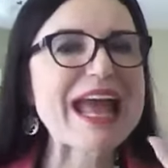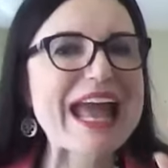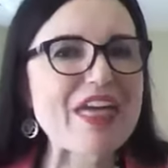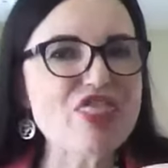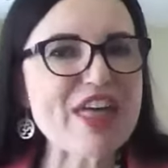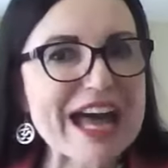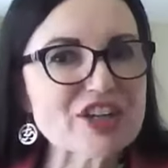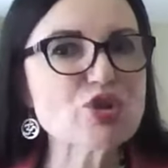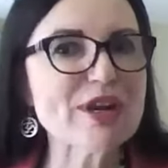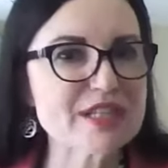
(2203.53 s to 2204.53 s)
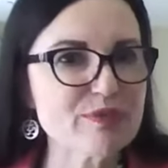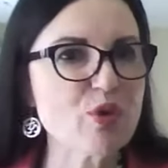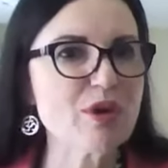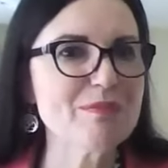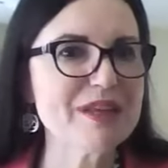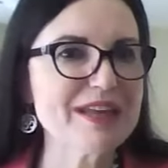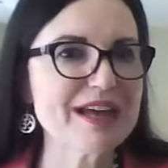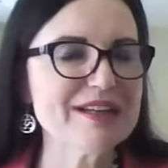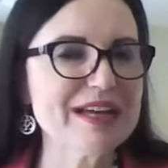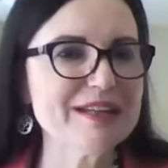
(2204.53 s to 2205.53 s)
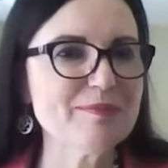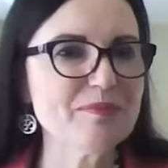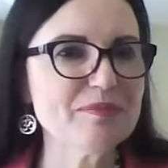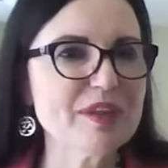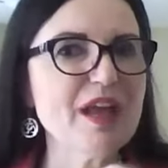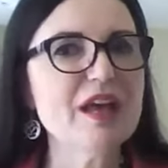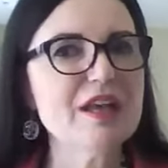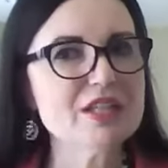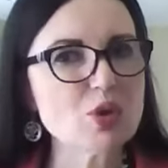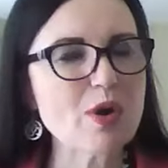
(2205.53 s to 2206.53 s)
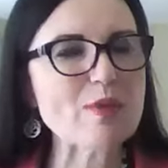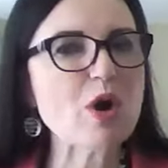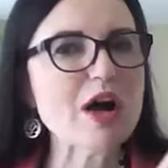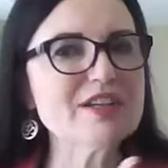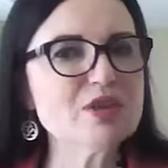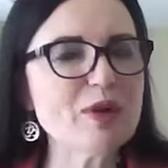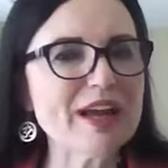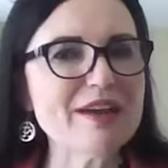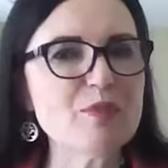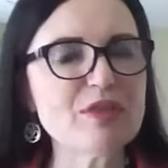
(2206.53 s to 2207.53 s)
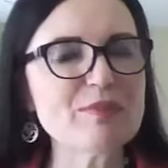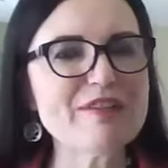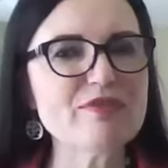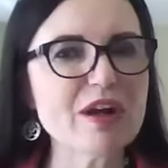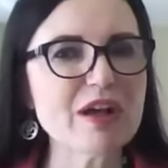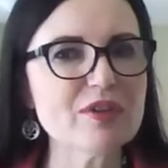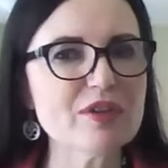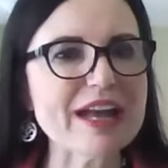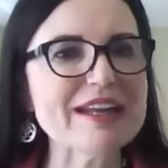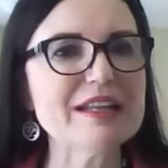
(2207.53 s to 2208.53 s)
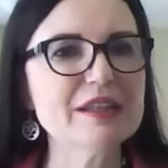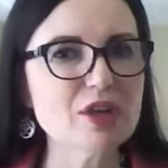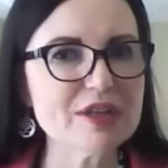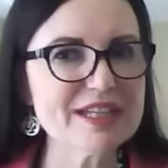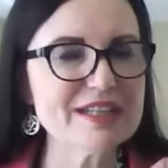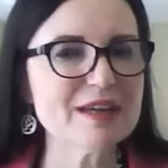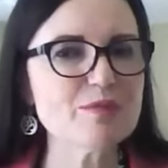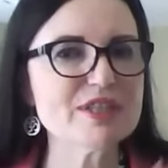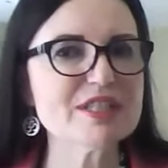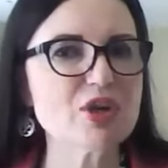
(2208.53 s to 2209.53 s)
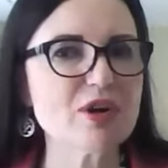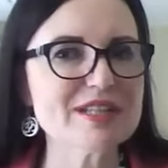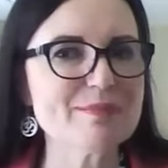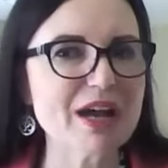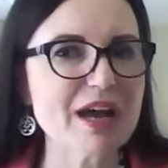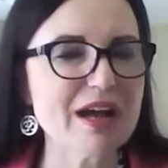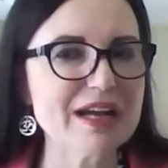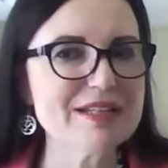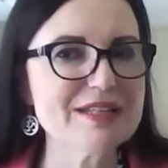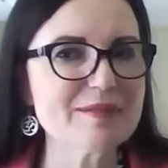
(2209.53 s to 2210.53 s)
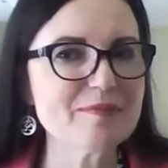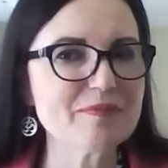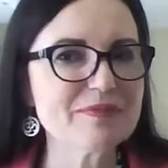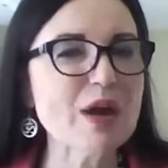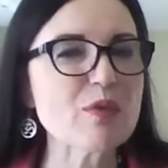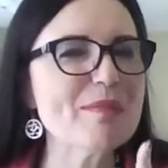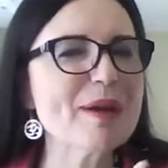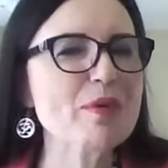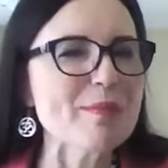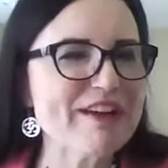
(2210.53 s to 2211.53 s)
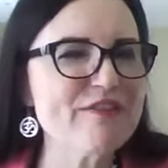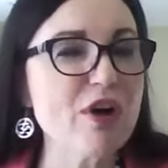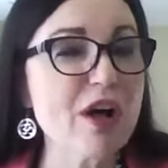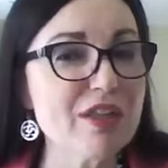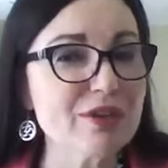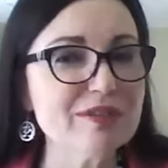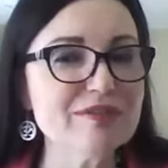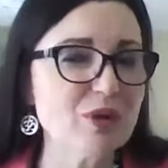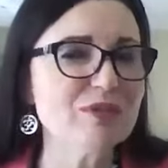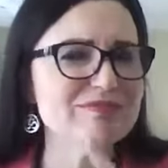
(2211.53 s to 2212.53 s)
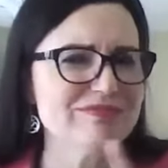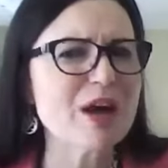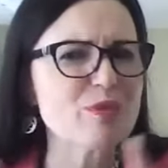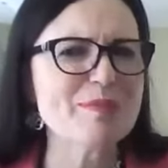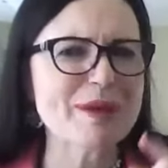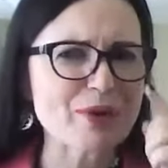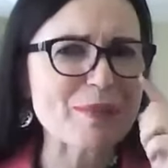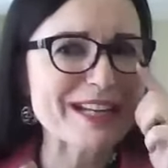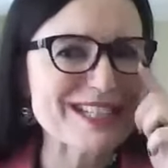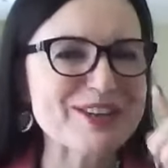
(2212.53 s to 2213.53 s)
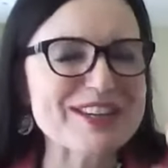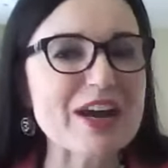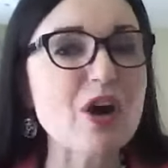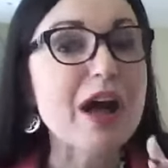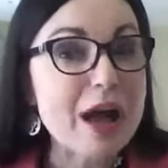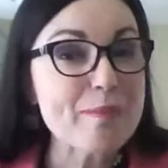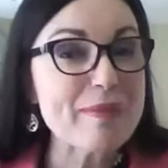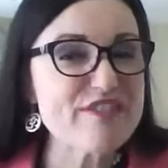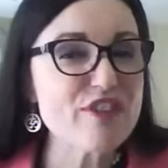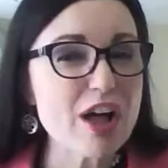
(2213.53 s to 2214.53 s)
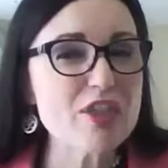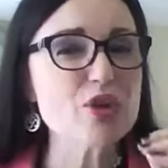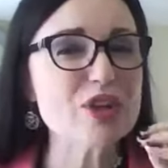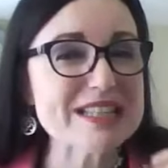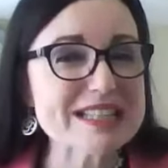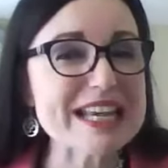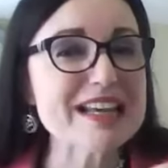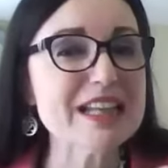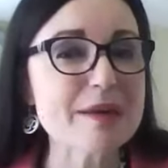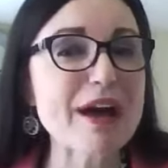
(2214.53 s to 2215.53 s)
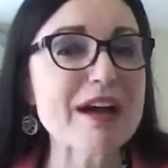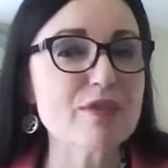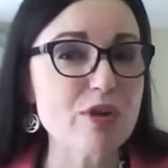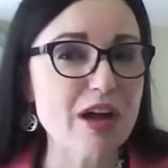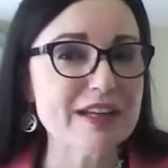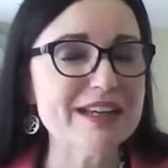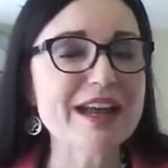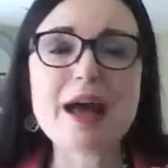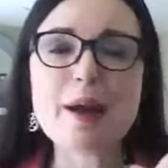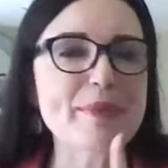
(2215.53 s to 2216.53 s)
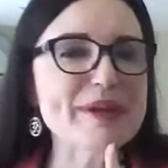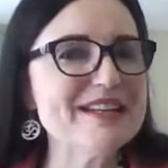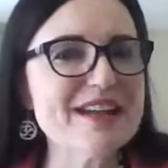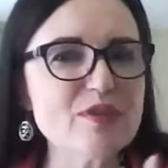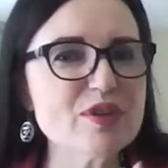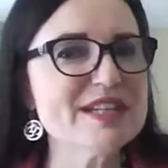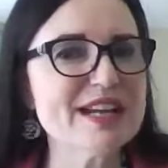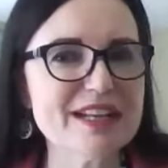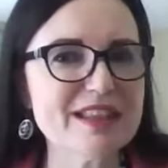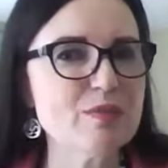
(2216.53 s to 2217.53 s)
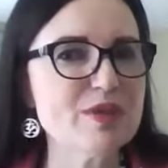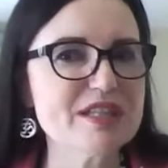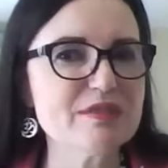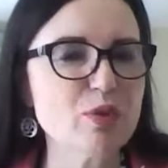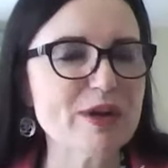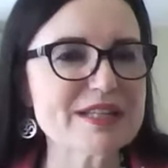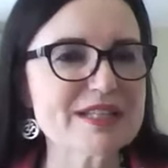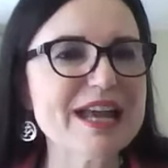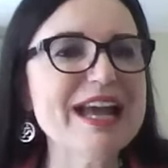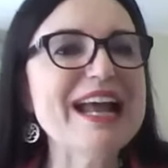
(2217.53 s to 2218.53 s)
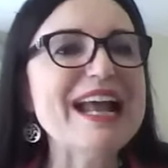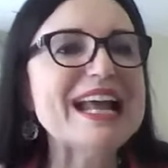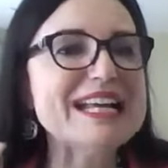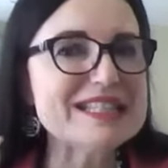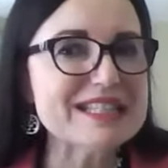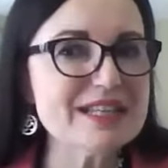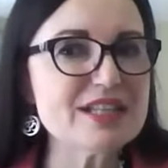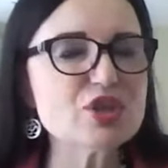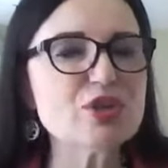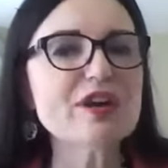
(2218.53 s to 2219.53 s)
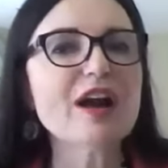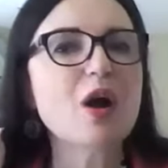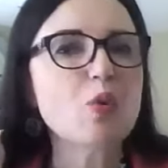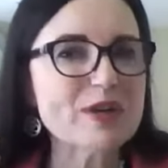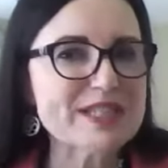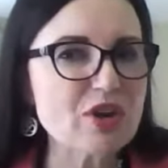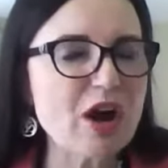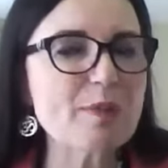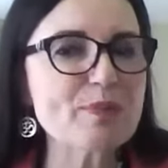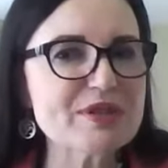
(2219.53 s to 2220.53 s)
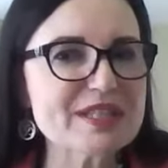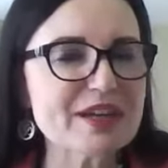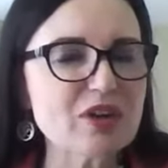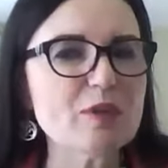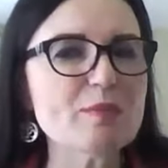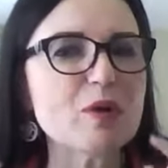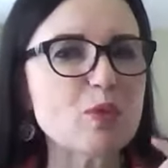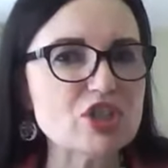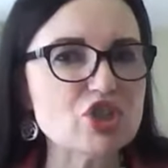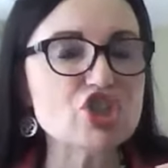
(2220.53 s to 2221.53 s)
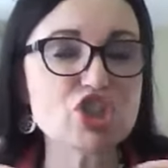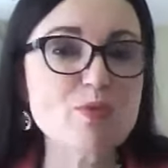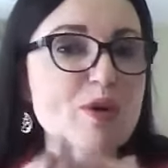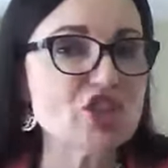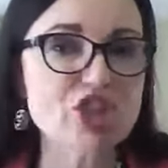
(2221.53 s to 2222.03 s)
And that transformed me that night. So I walked away with my father and I looked at him with stars in my eyes. Now, remember, my father, no, not remember, I'm going to tell you now, my father could sing like Pavarotti, but he never did anything with his voice. His sister was an opera singer, but when she